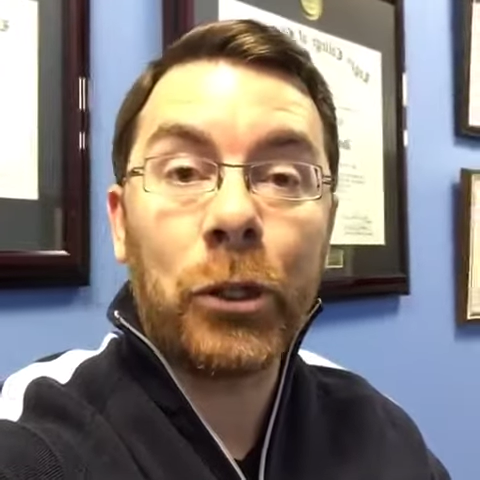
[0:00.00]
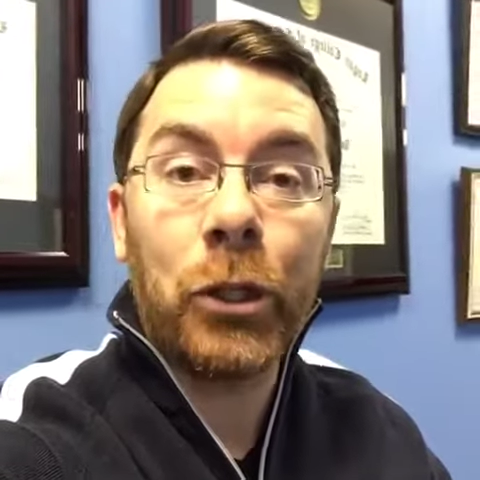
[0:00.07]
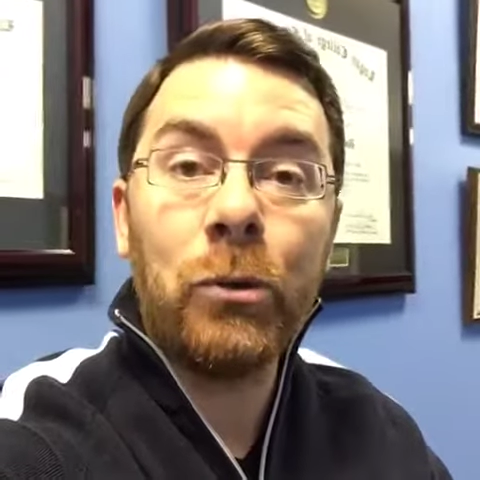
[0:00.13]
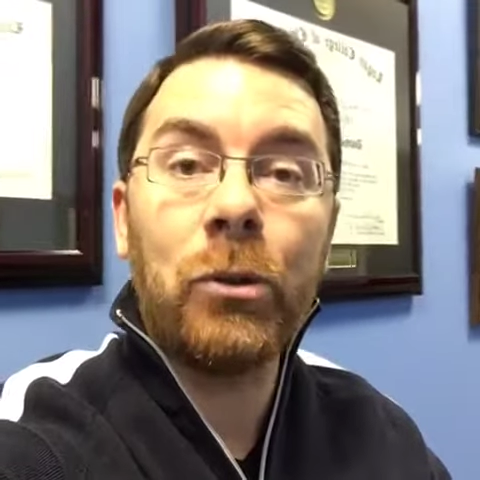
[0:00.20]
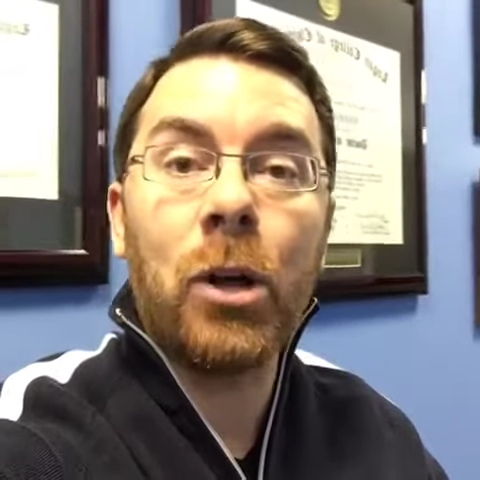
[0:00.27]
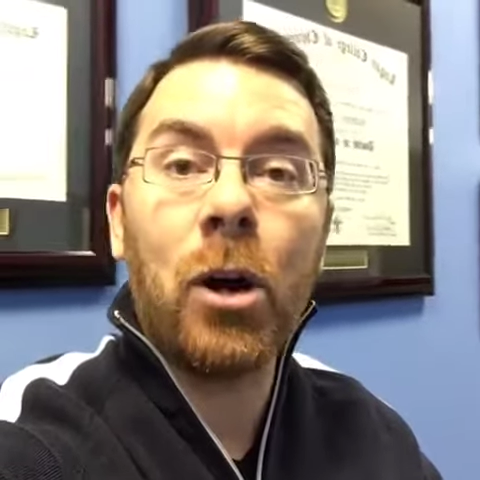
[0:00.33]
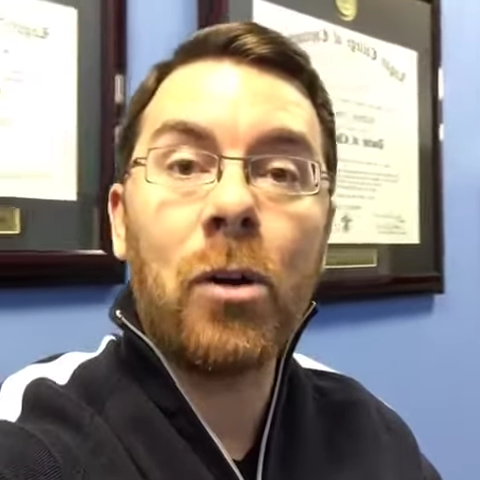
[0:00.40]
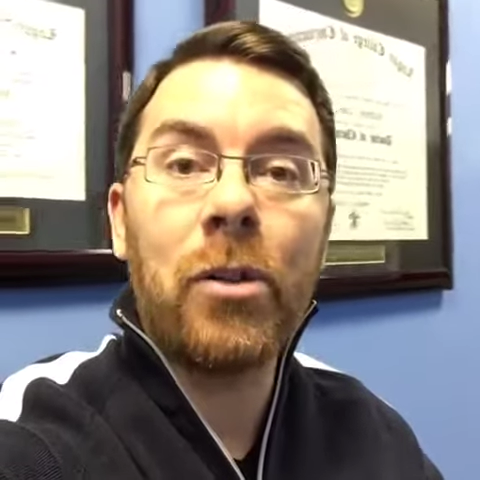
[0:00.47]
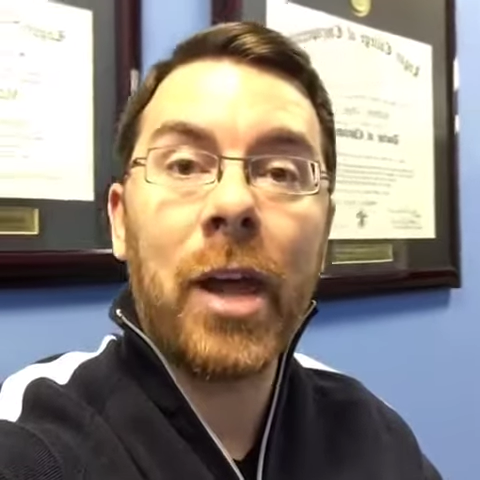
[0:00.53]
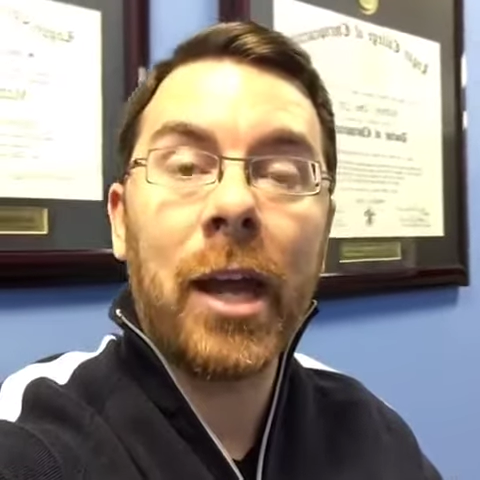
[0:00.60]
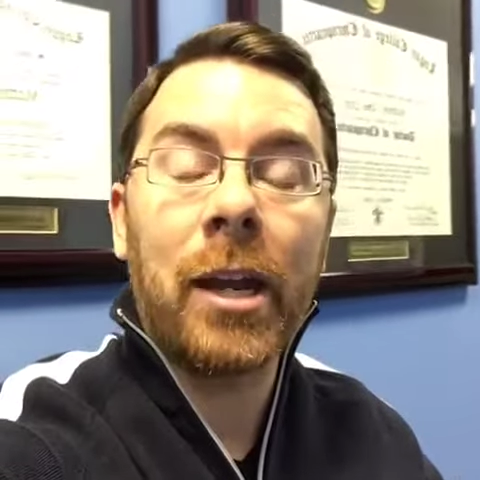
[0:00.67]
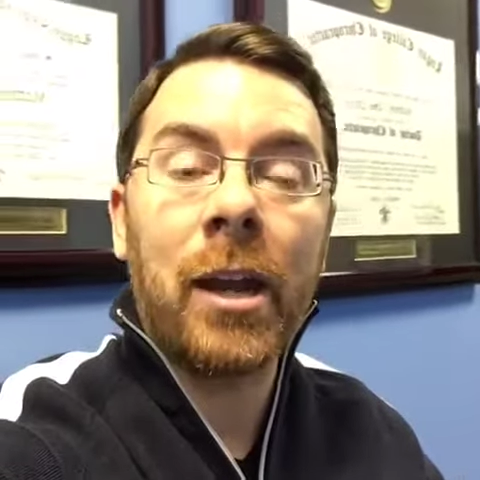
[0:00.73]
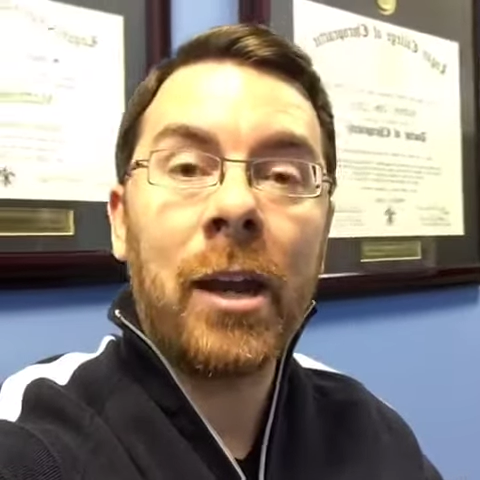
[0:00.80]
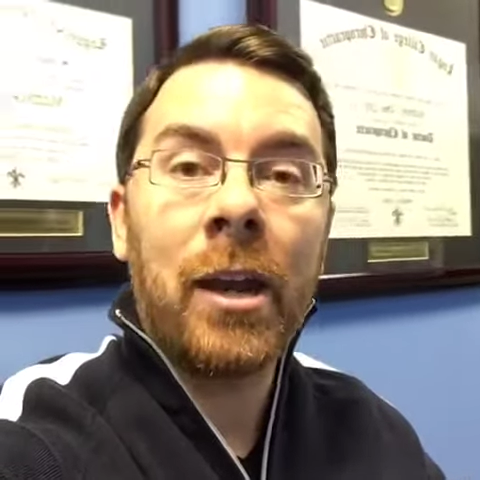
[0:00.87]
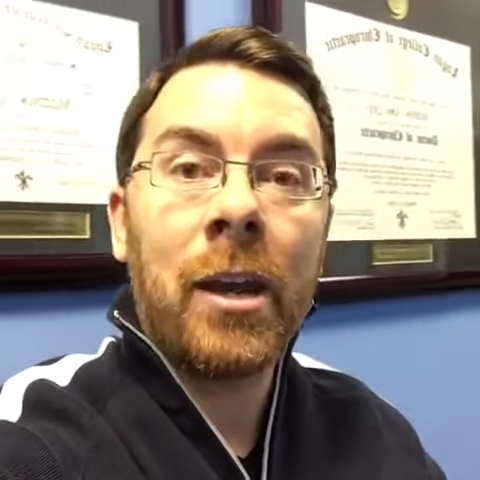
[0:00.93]
you know
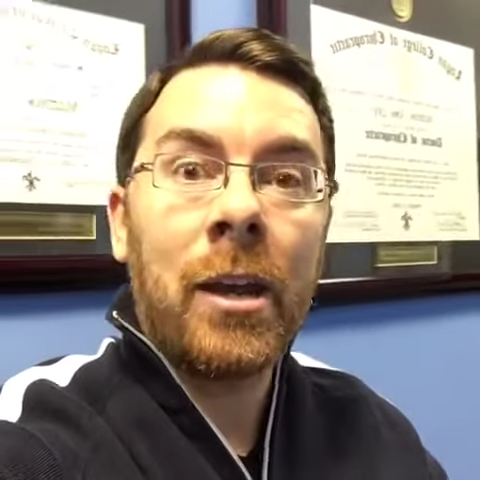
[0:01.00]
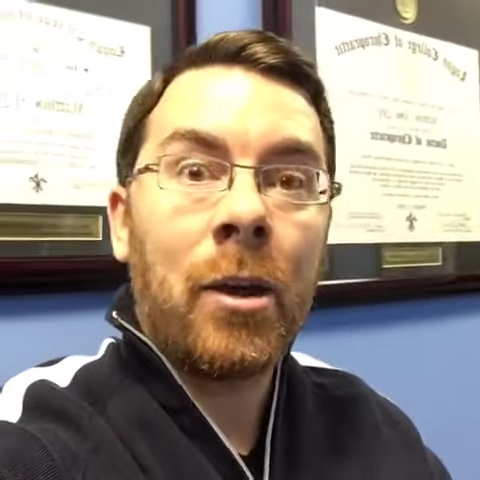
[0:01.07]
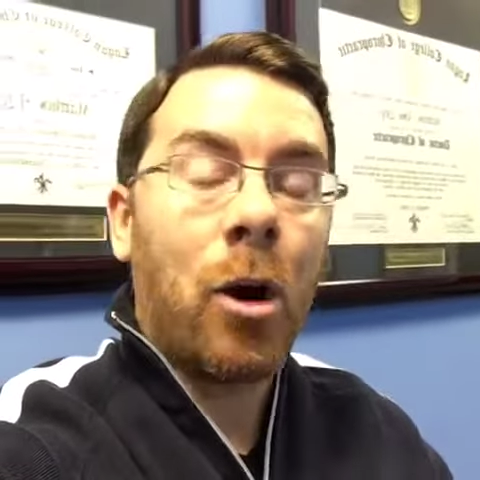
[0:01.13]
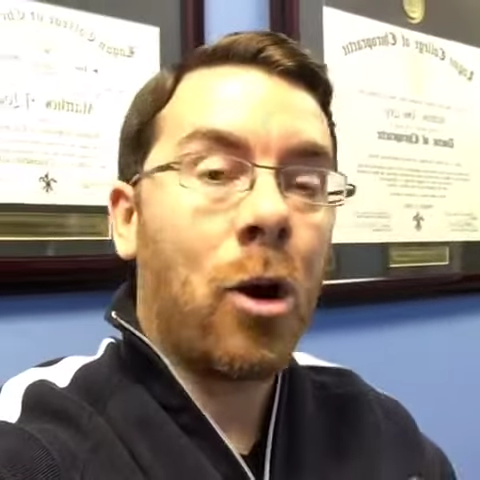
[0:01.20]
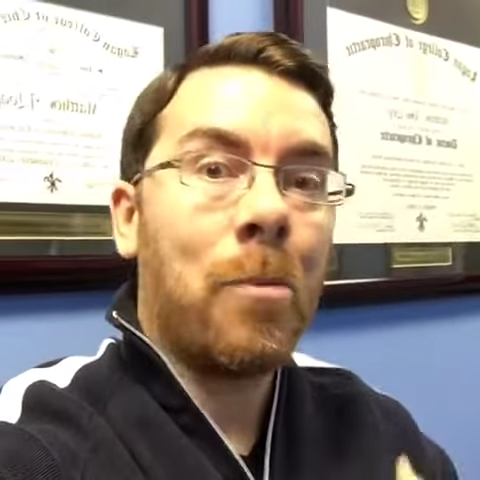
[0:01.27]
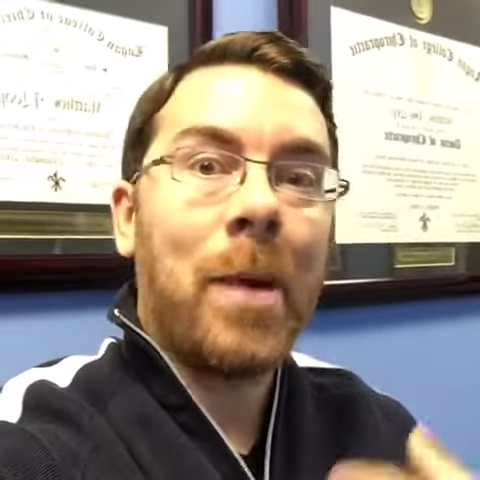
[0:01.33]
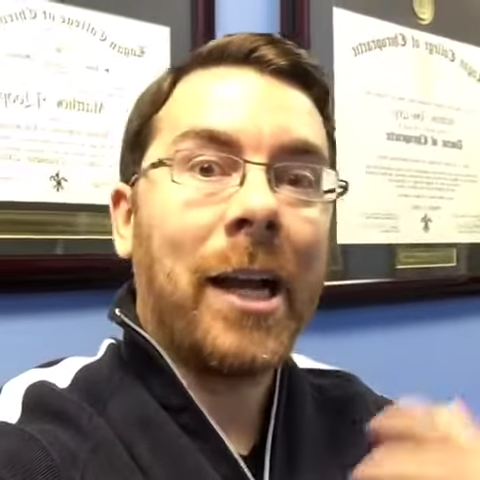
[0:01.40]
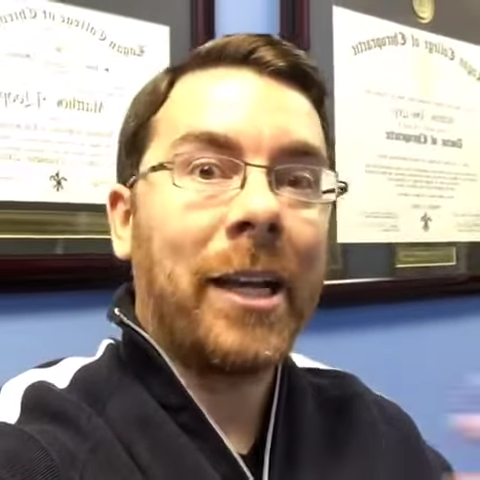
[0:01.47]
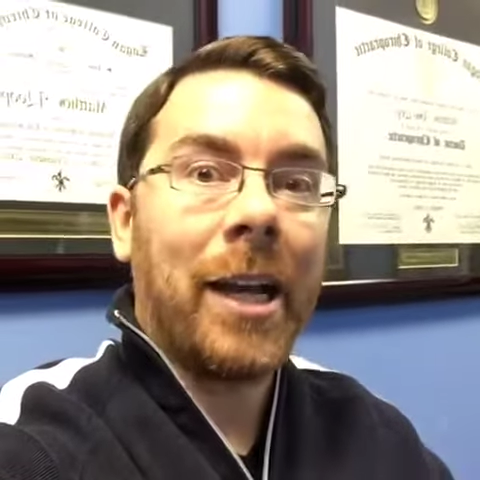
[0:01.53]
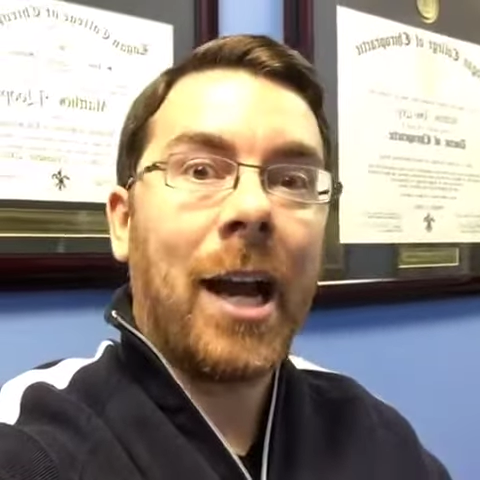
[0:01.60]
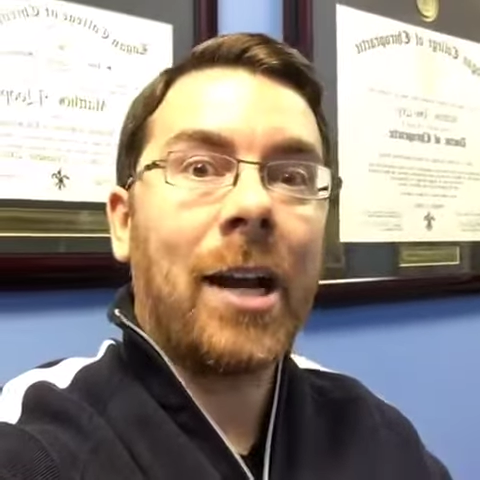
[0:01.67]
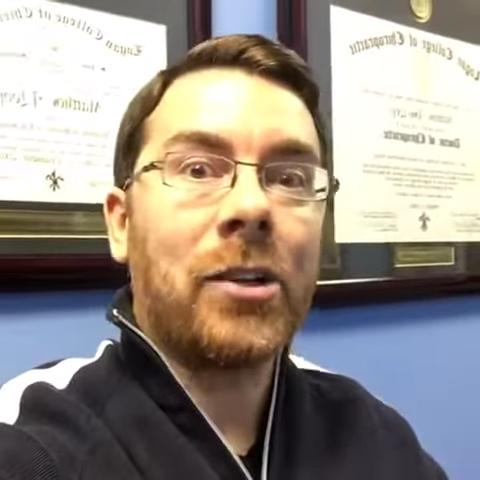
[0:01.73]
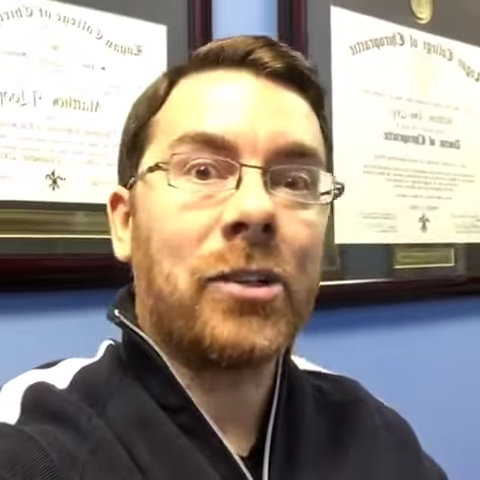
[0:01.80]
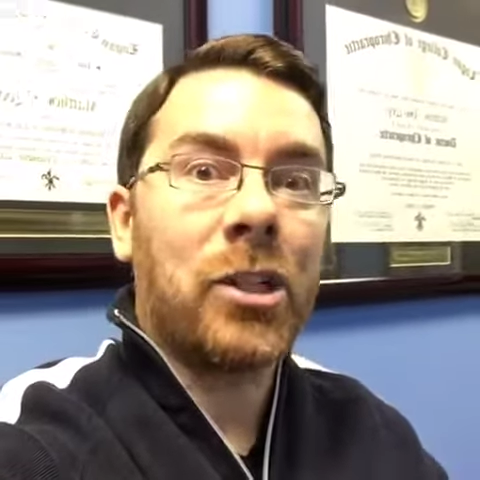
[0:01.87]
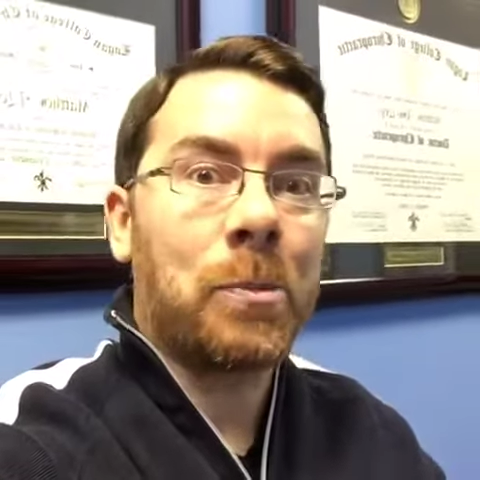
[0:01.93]
that, oh my
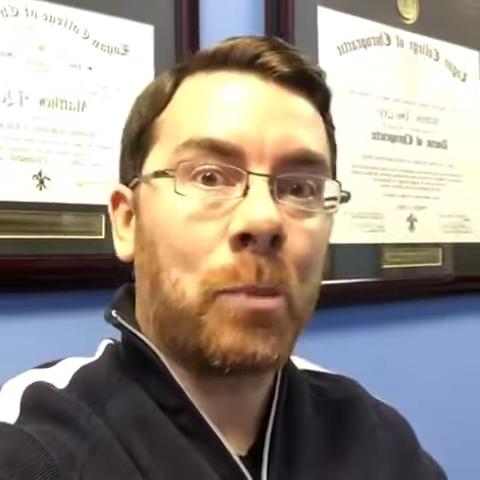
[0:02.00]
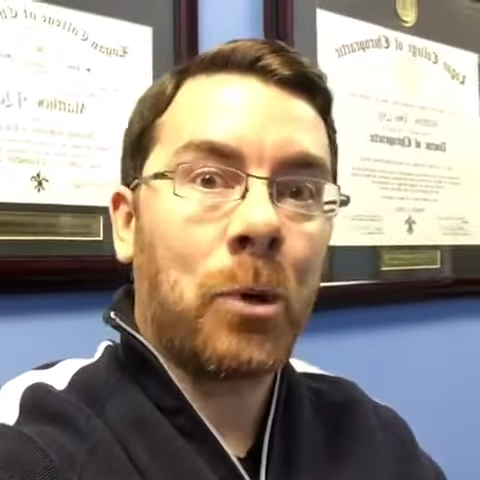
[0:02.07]
gosh, this